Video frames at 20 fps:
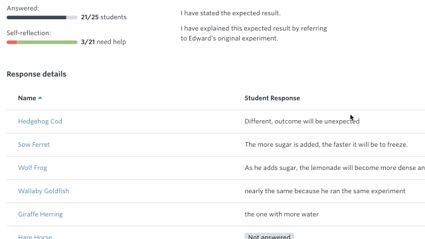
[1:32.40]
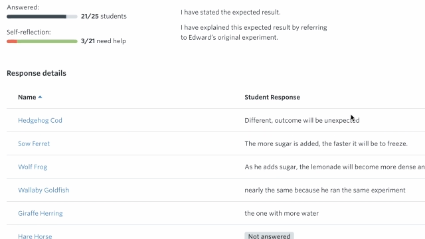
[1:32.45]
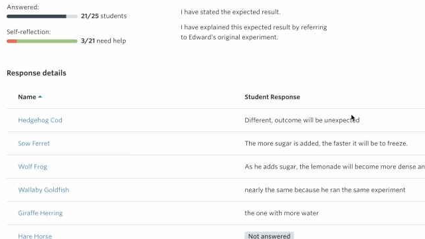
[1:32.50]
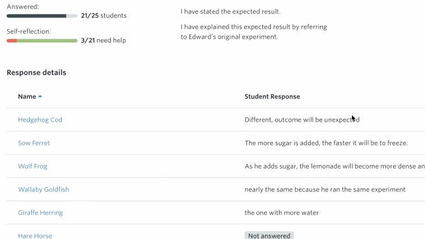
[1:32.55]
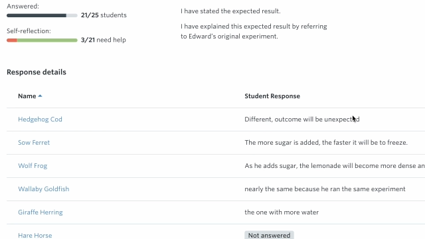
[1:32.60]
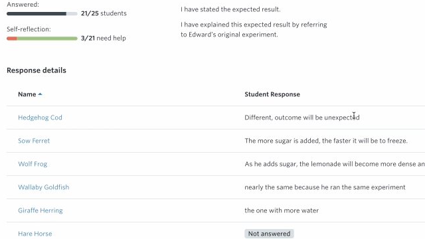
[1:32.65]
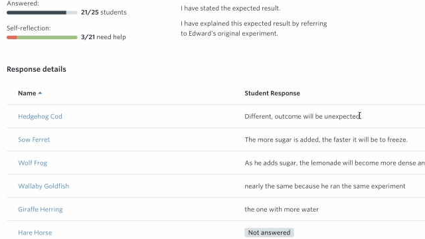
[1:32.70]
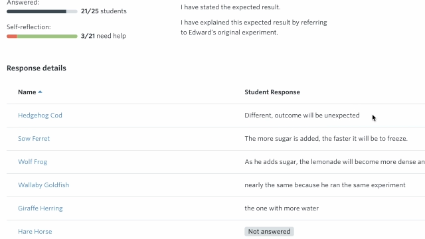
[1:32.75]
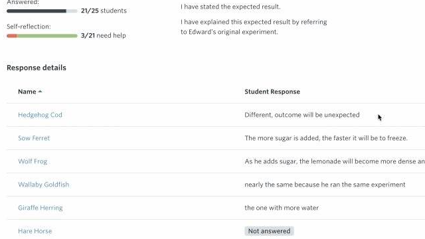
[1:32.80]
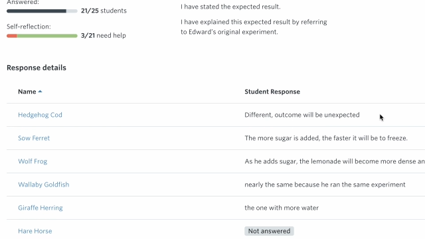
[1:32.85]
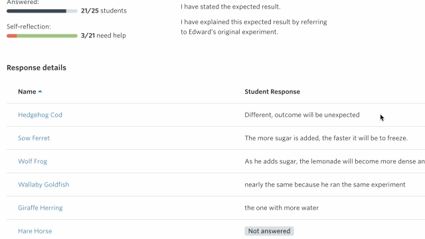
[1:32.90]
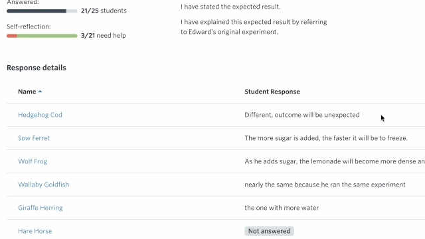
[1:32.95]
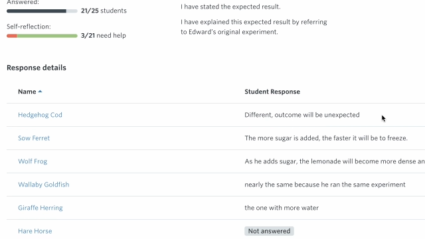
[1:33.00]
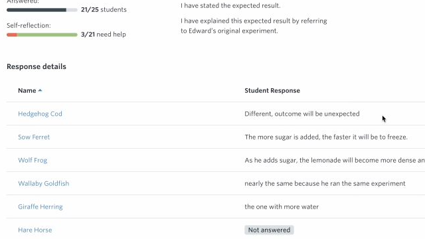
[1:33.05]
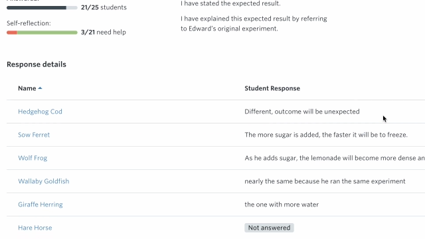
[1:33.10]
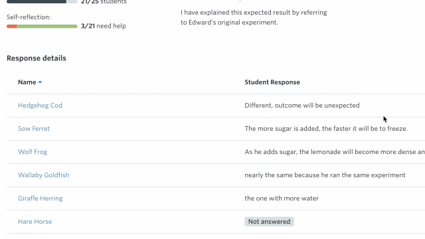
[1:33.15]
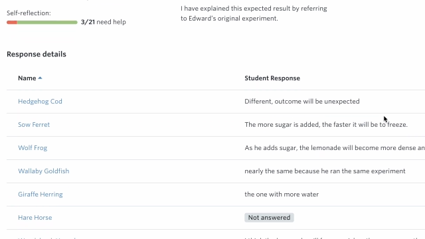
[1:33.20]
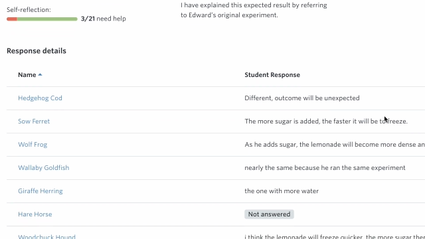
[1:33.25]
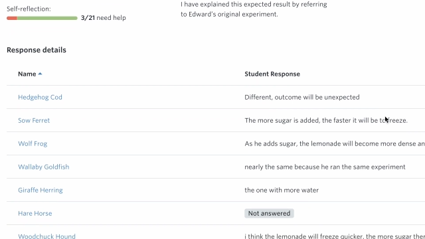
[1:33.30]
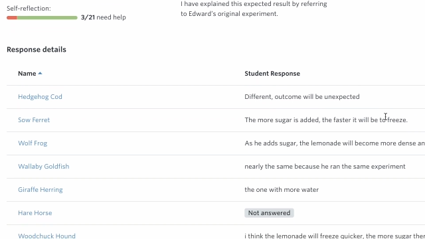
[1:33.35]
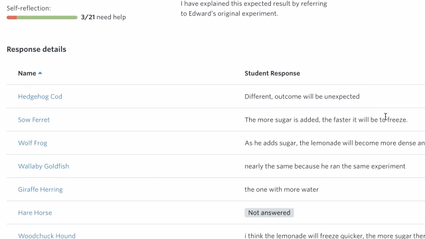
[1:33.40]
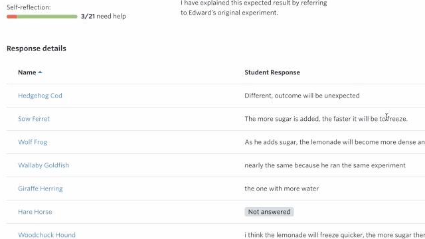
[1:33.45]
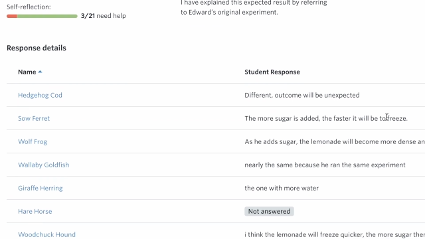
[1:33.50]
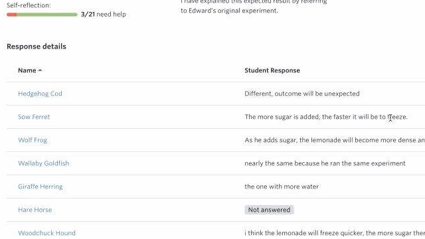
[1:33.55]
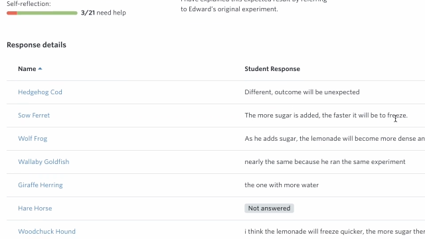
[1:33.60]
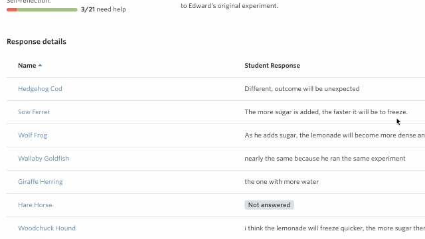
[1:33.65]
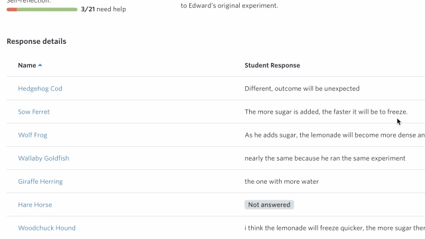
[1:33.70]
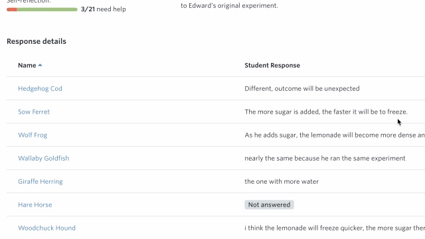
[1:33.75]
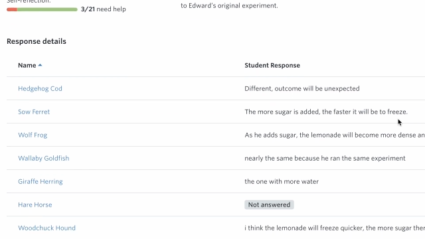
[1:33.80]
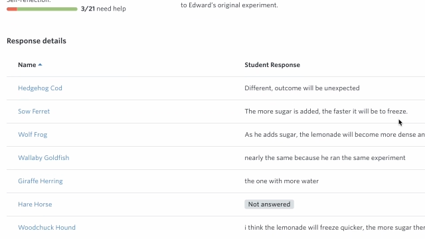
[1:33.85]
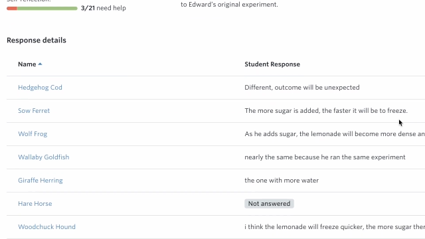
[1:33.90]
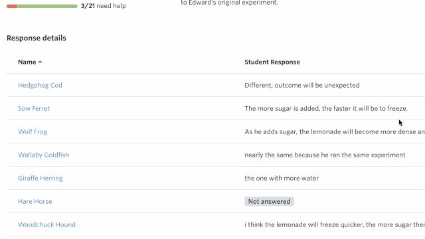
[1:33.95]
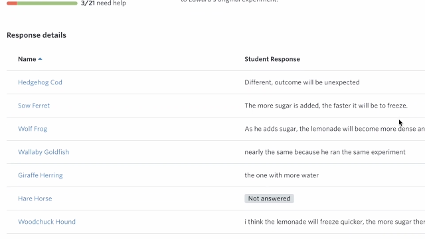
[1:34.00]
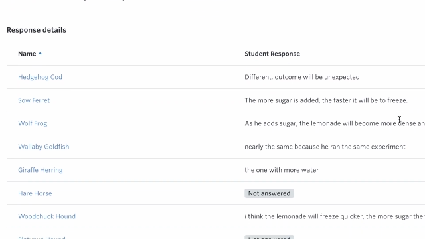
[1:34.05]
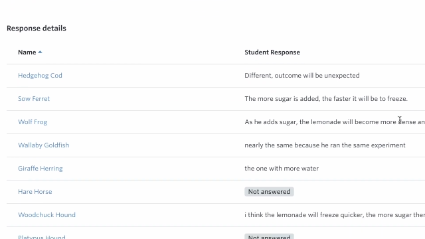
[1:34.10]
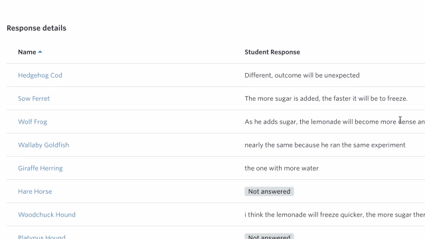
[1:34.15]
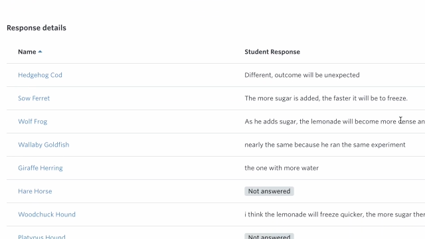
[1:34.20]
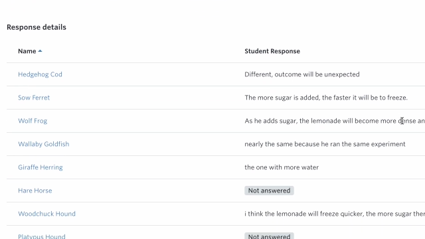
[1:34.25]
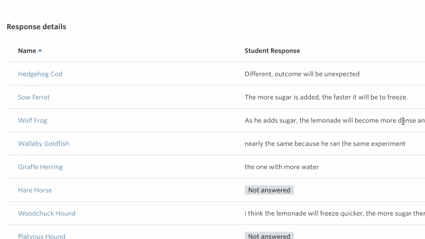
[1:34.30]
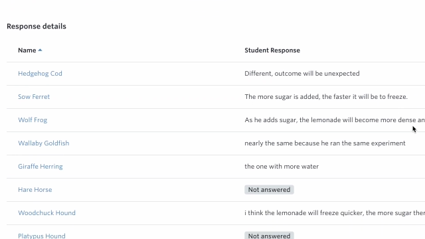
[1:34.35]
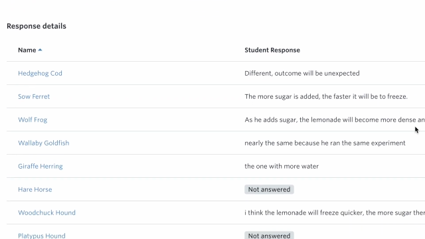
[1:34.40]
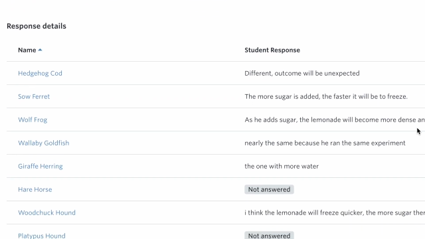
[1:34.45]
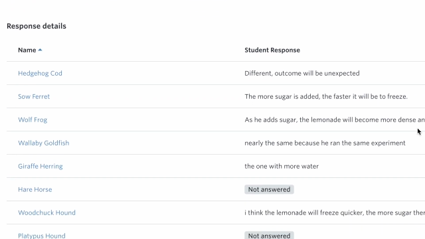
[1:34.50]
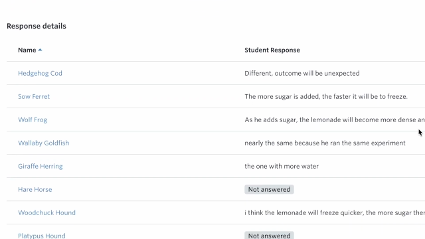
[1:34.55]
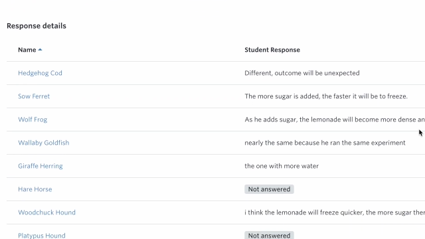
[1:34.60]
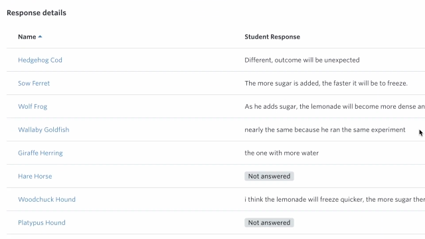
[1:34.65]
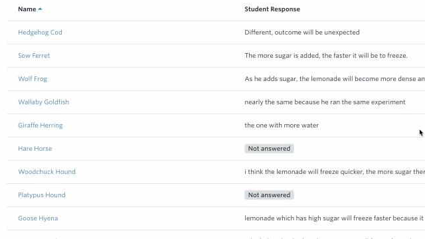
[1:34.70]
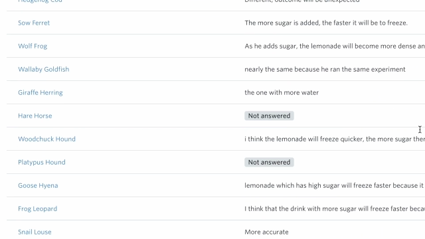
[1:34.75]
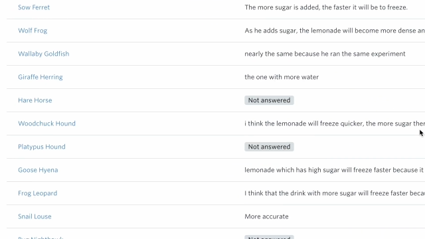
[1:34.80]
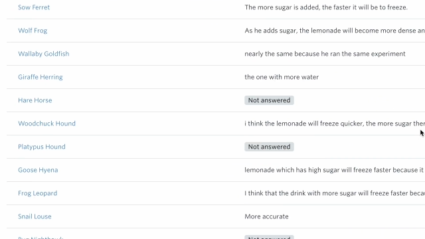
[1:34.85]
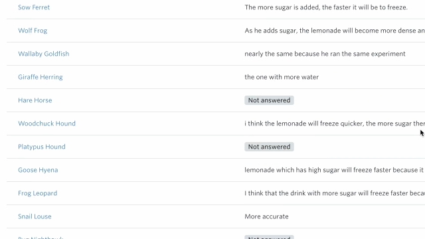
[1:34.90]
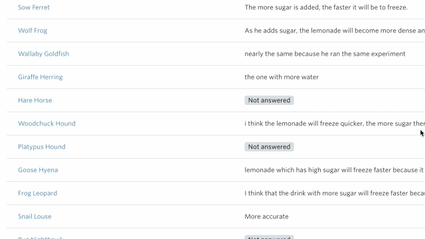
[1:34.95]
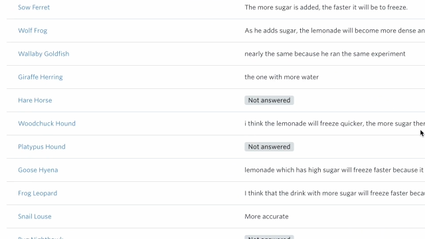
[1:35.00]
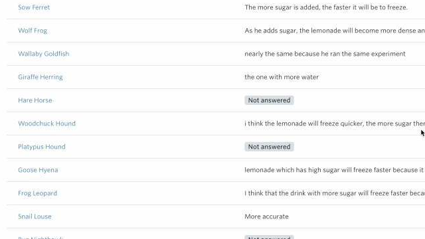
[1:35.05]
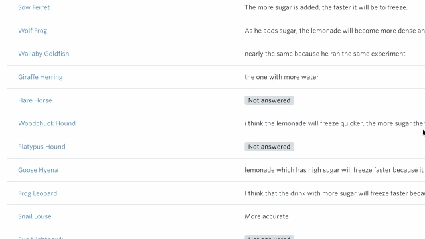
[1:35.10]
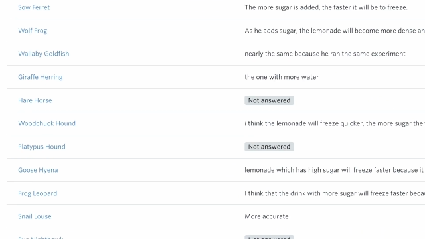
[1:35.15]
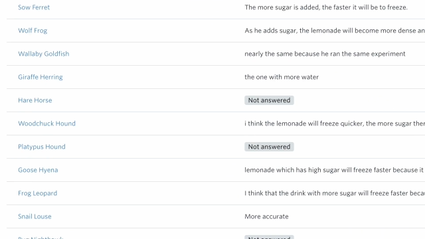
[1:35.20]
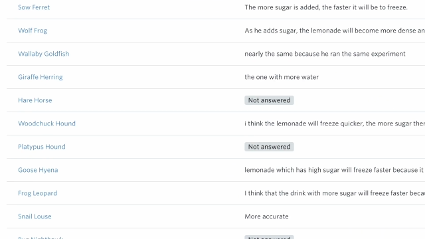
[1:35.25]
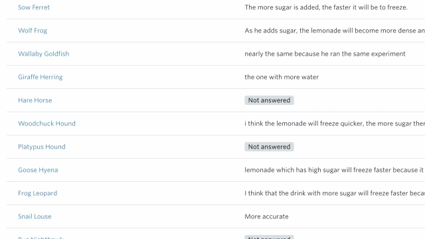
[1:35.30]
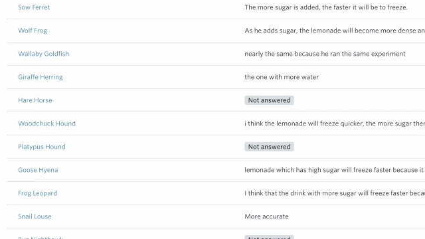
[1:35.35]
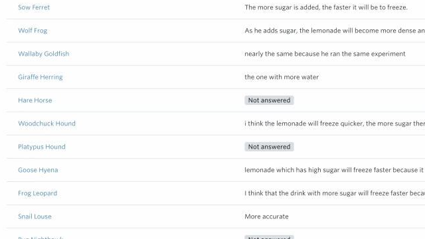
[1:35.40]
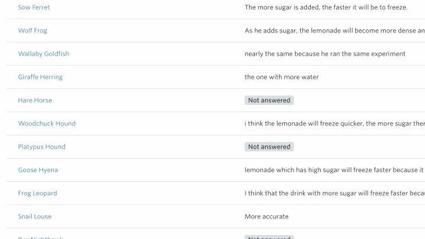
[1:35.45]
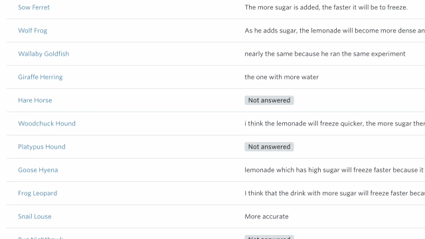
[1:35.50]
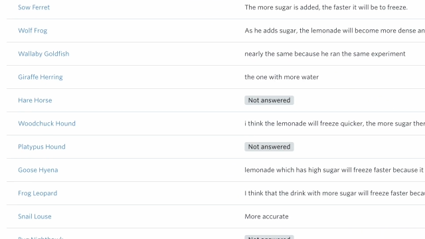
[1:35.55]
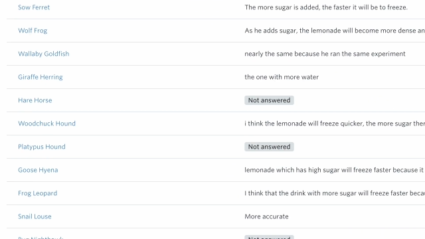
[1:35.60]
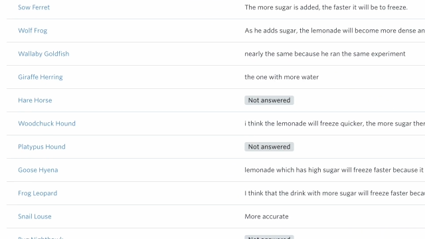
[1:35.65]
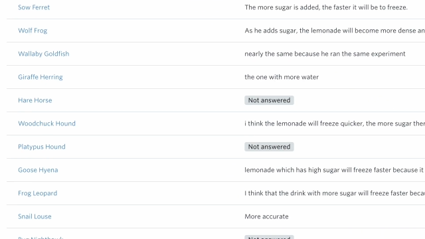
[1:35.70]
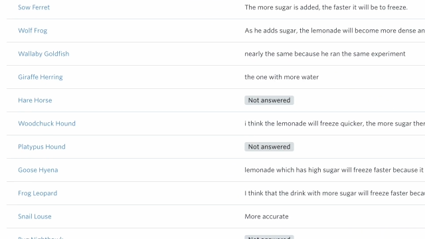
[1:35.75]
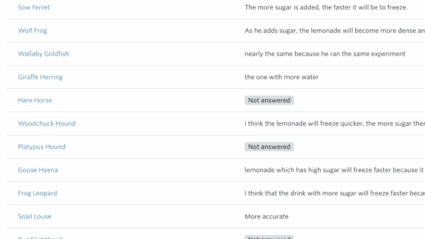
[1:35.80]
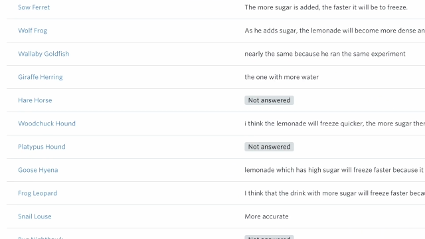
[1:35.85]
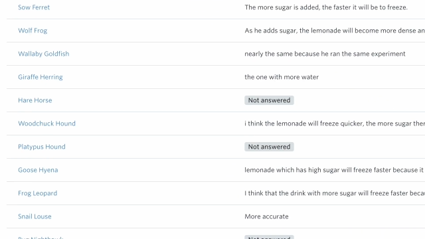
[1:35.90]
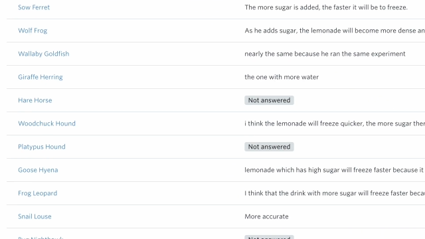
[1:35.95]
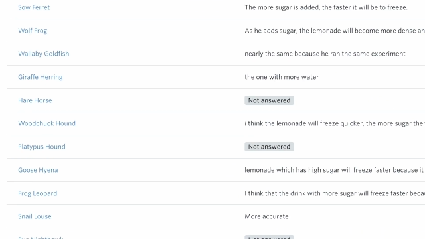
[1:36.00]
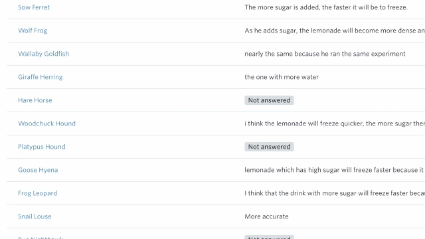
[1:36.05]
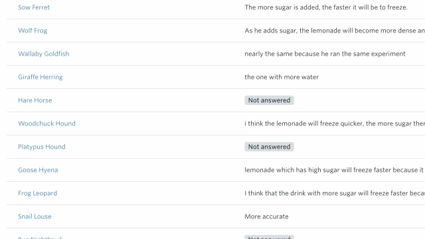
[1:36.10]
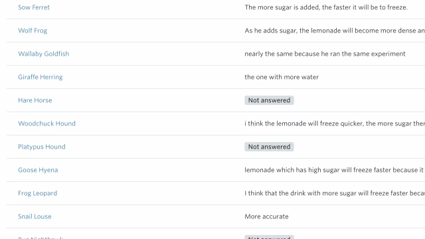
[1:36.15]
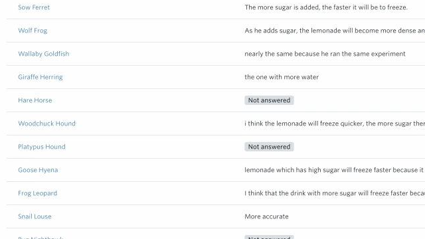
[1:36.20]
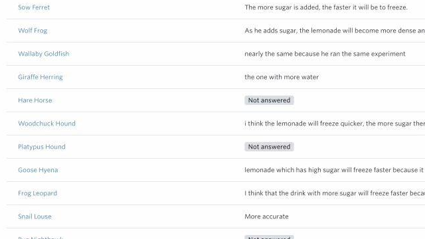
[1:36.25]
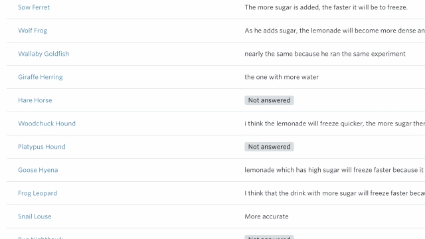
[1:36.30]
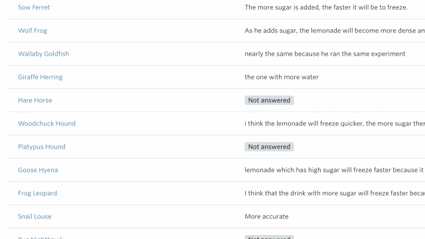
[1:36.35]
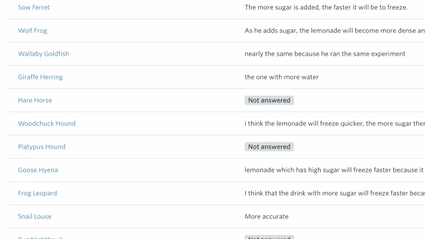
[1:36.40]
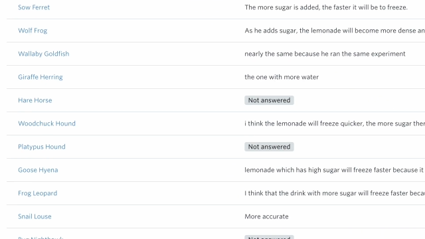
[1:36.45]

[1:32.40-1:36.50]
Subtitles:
Nobody's mouth can be seen.